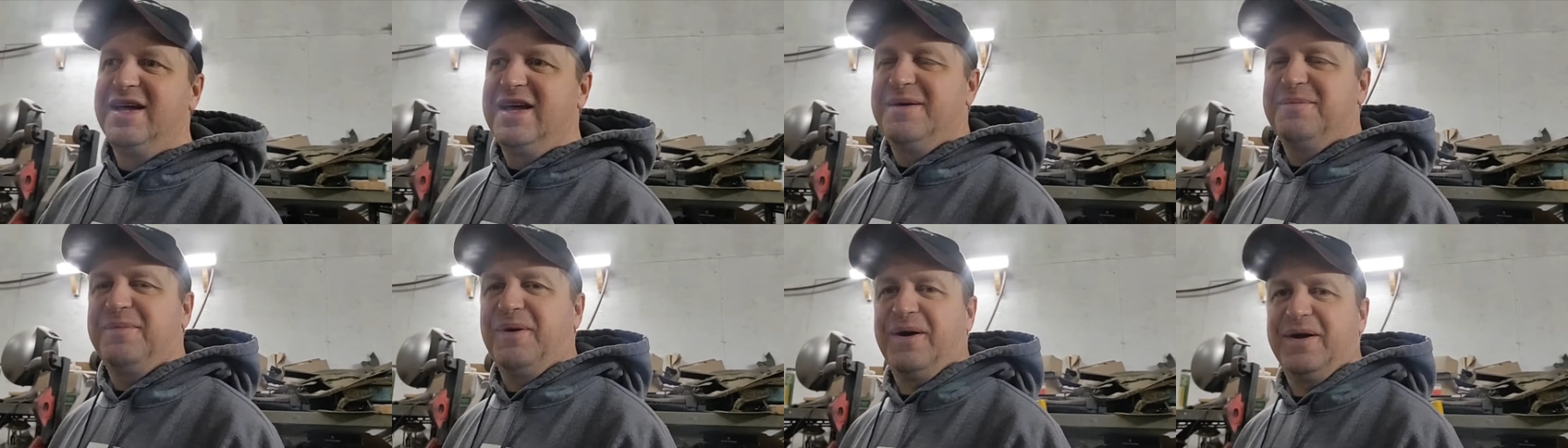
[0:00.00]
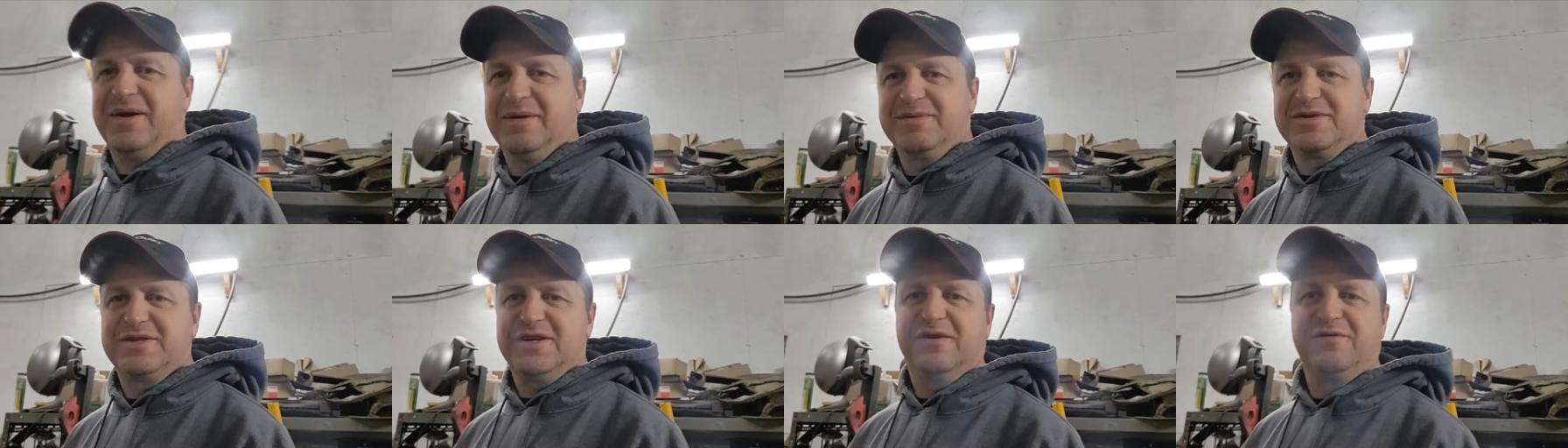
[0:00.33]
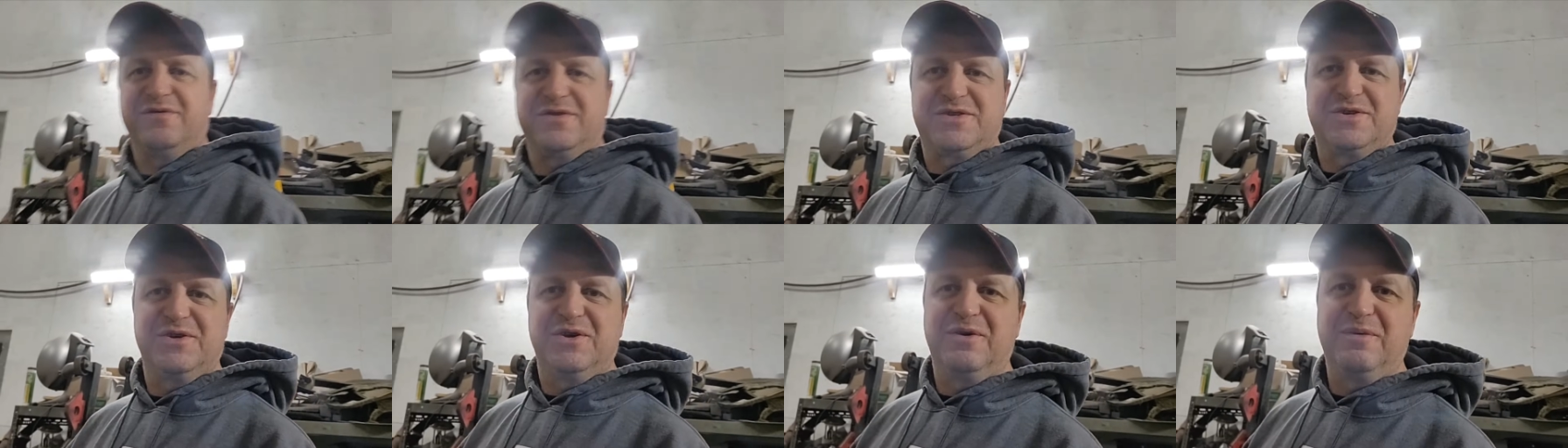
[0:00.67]
He bought
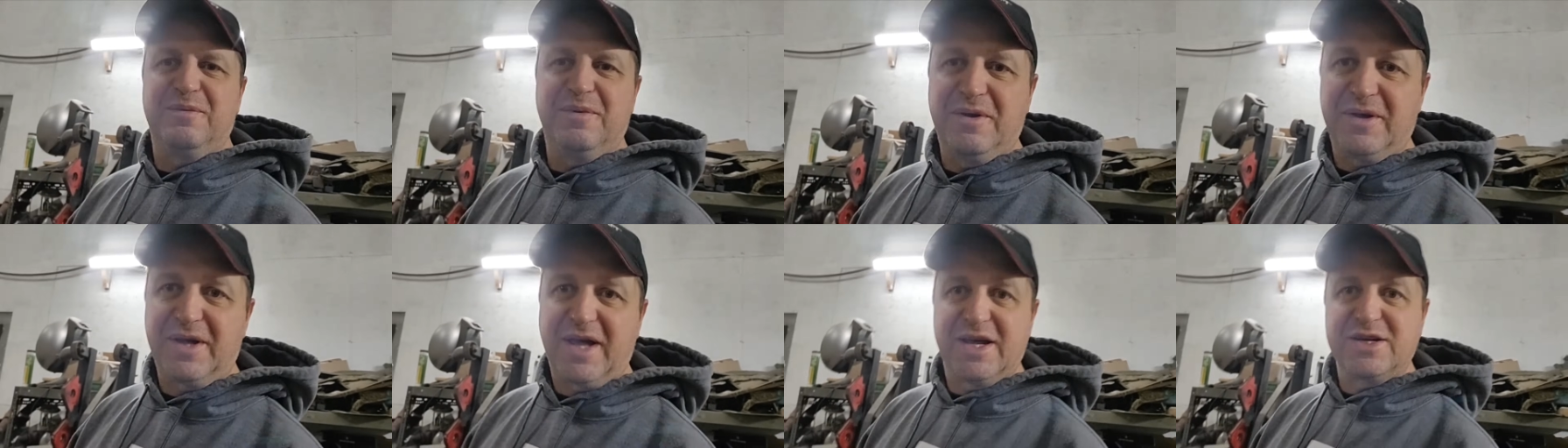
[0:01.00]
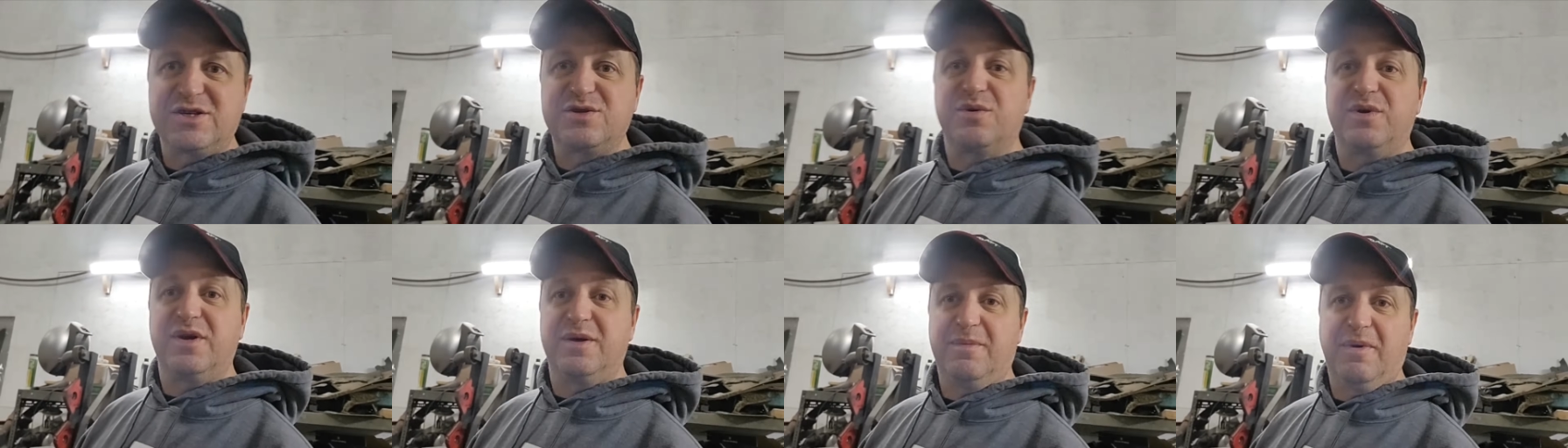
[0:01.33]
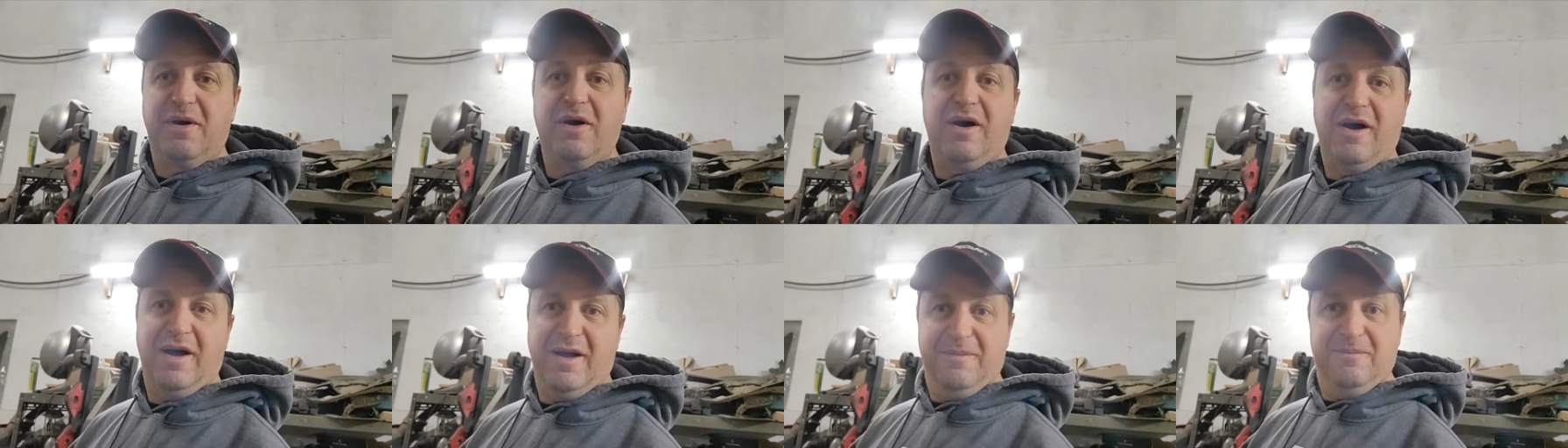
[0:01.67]
himself a snowmobile. Guess what he
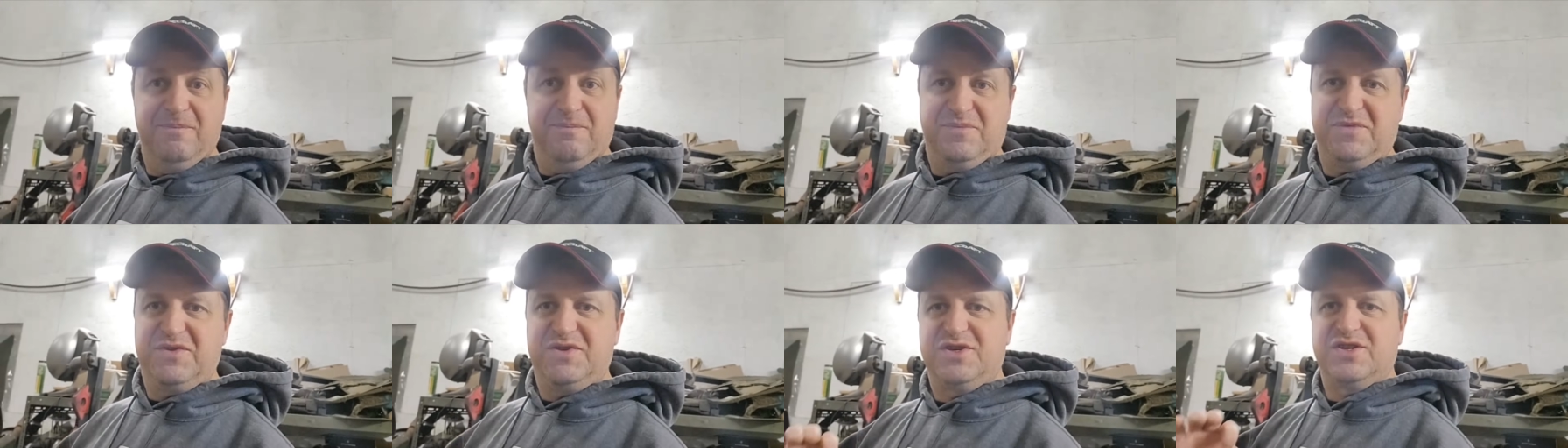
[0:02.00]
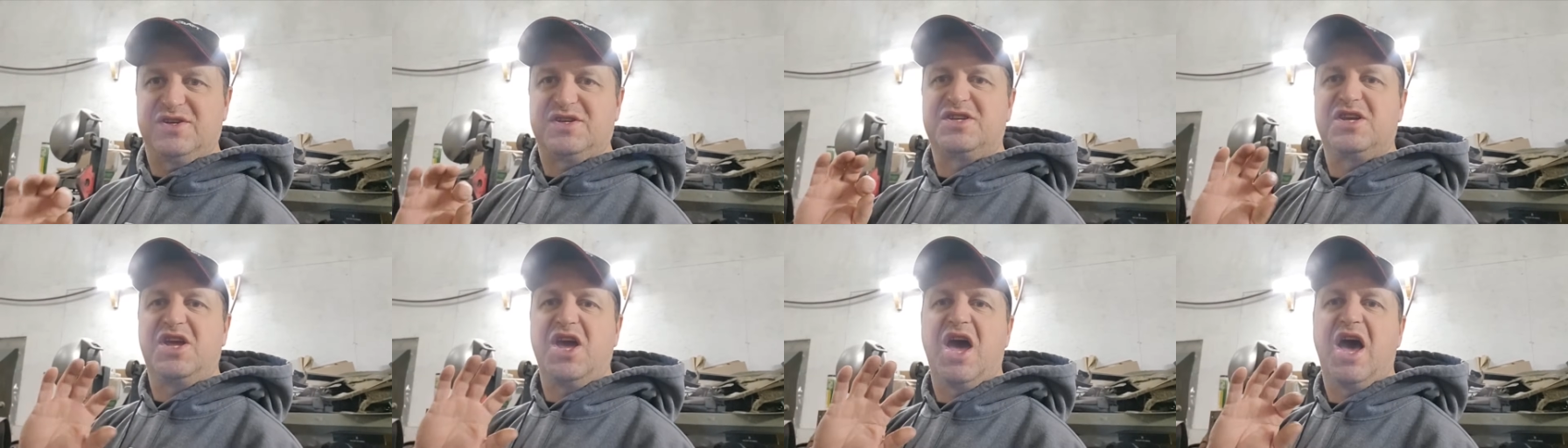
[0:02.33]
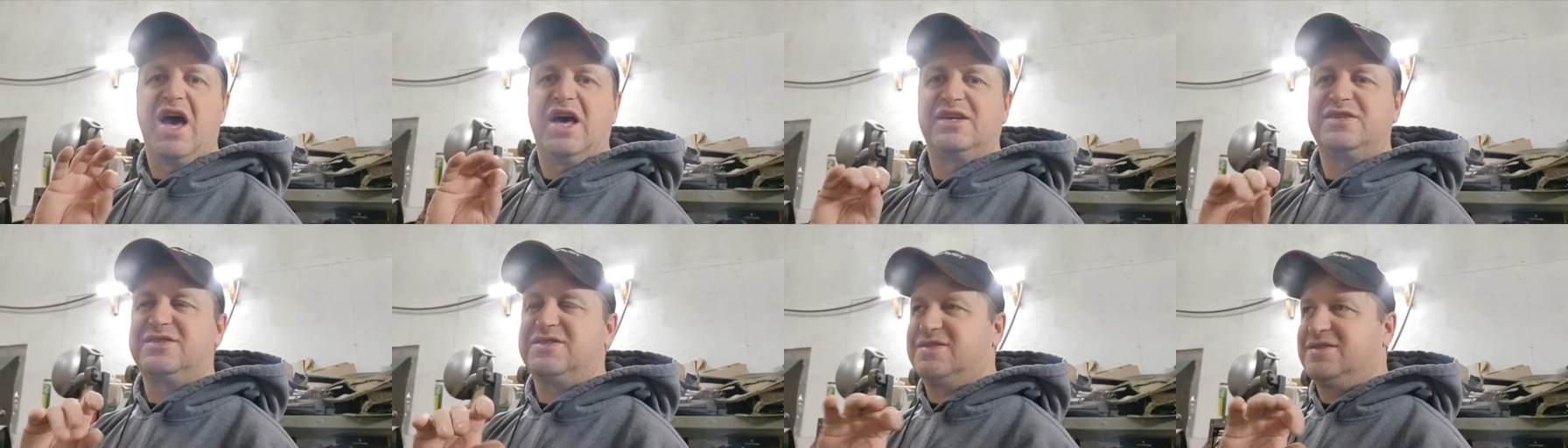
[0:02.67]
bought? Just
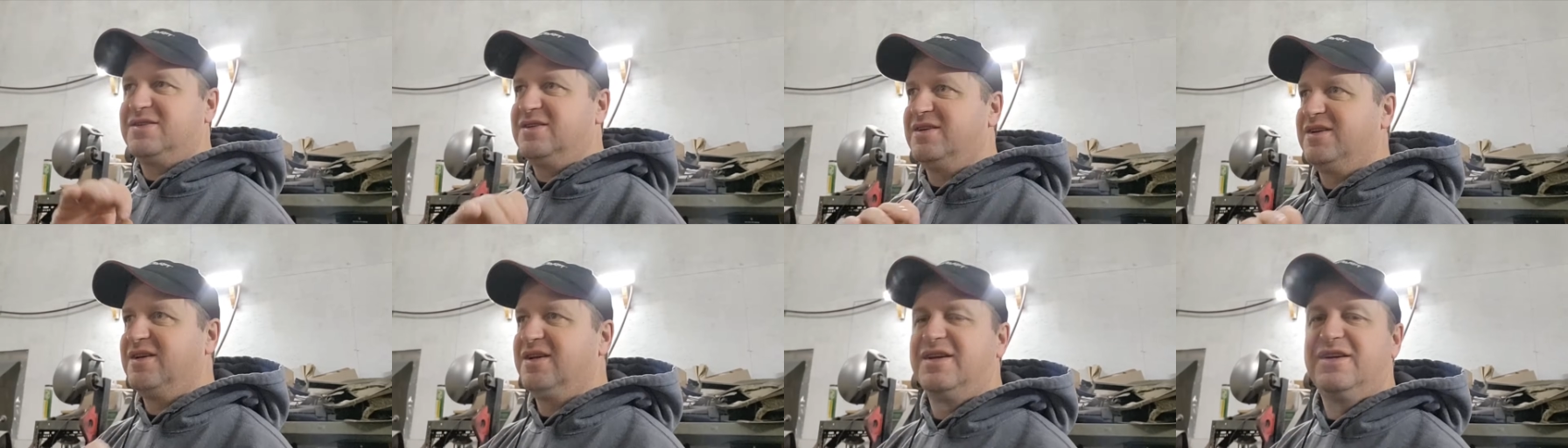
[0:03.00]
guess.